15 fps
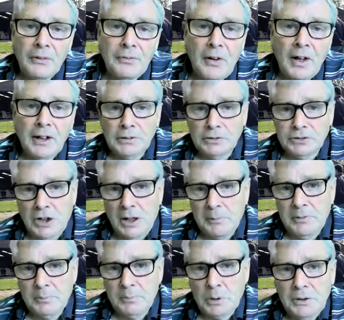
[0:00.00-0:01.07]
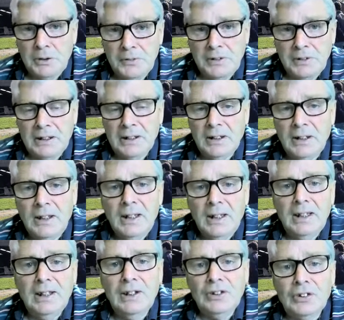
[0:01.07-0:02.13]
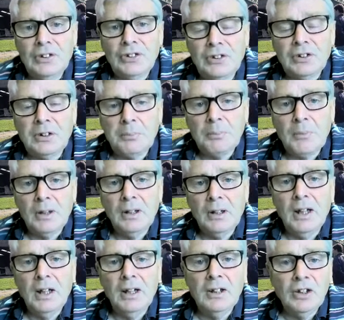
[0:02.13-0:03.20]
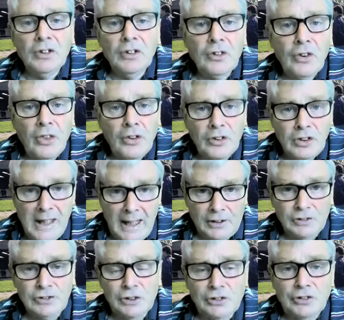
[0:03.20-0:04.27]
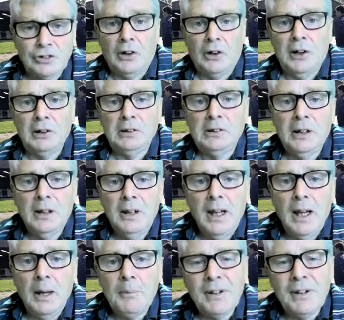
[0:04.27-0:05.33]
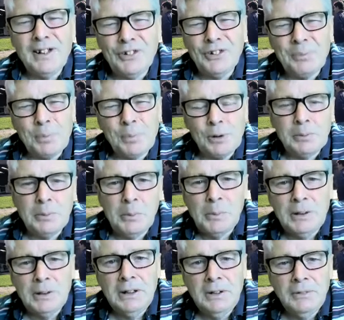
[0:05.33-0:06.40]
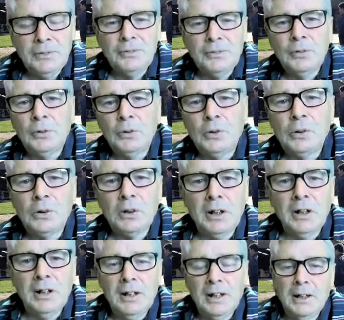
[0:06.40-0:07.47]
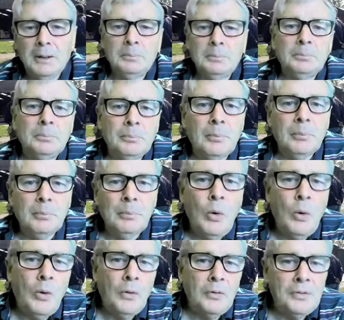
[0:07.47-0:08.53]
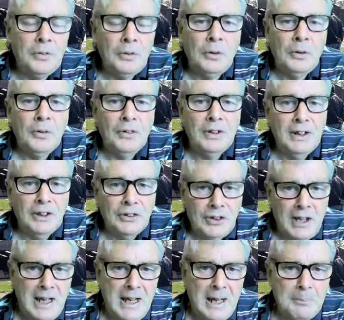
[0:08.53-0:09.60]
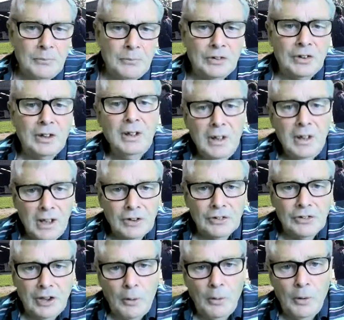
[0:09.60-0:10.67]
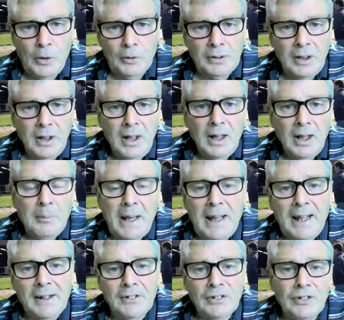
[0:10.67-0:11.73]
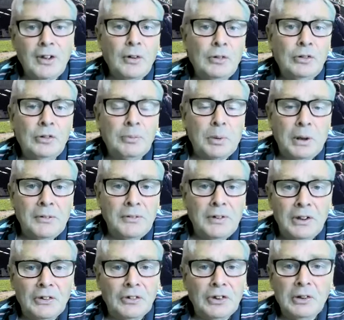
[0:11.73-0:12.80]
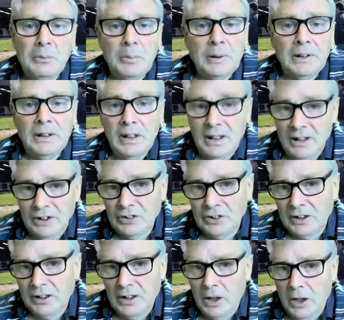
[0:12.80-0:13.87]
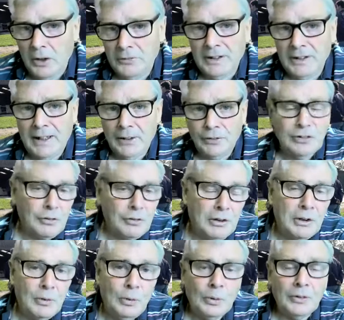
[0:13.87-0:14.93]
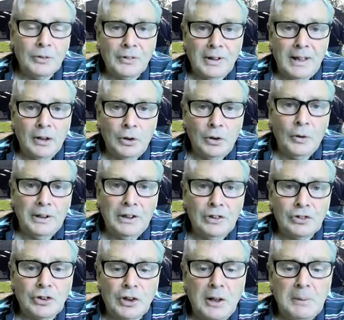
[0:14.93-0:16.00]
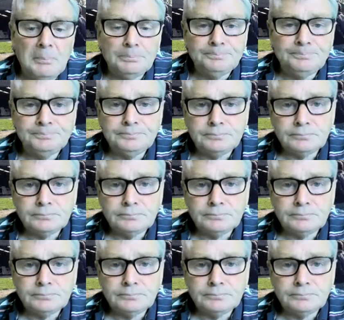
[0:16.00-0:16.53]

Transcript: the final type of briefing is lecture style, and that's probably for more for the exams and so on. And those briefings can be easily half an hour to 3/4 of an hour long each time.